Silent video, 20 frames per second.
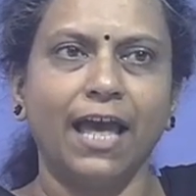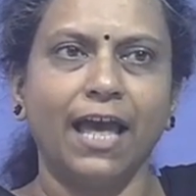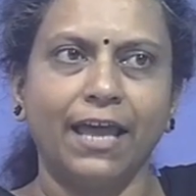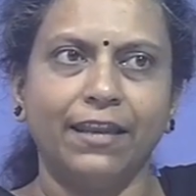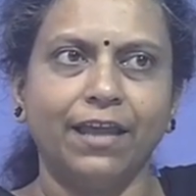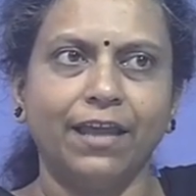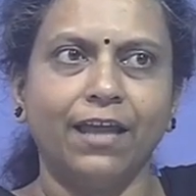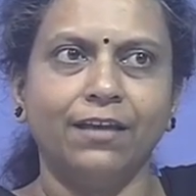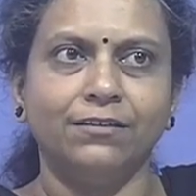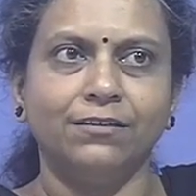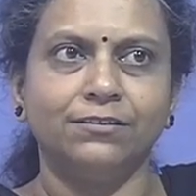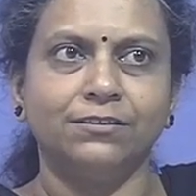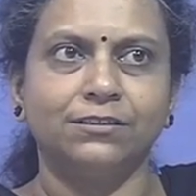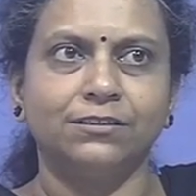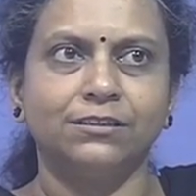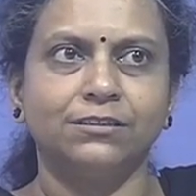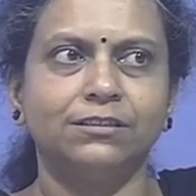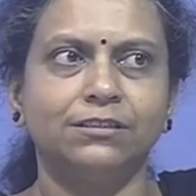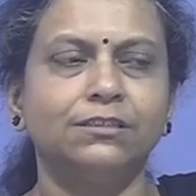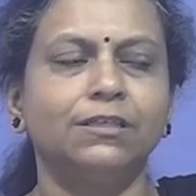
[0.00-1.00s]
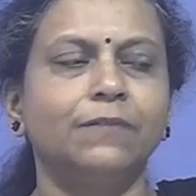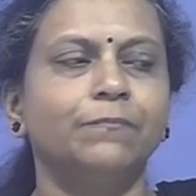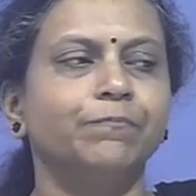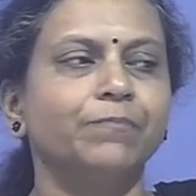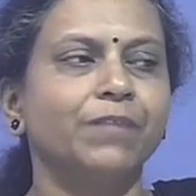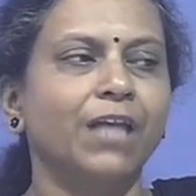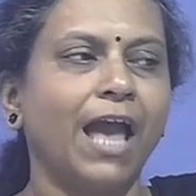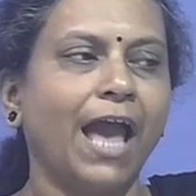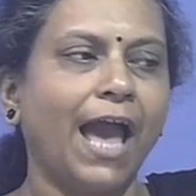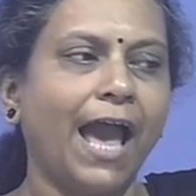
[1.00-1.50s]
analysis
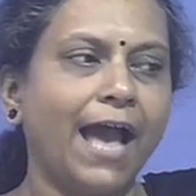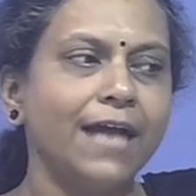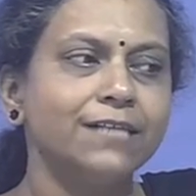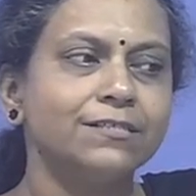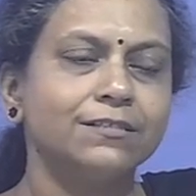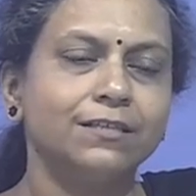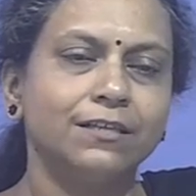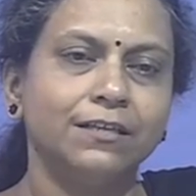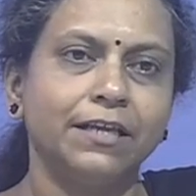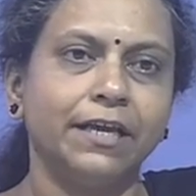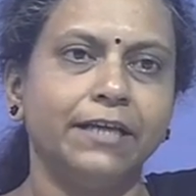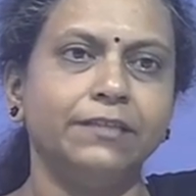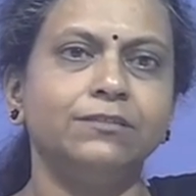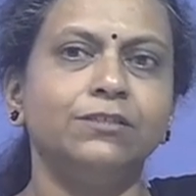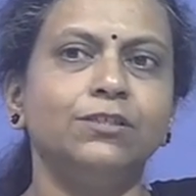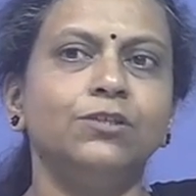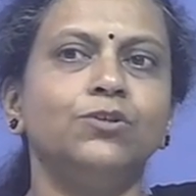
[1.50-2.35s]
has led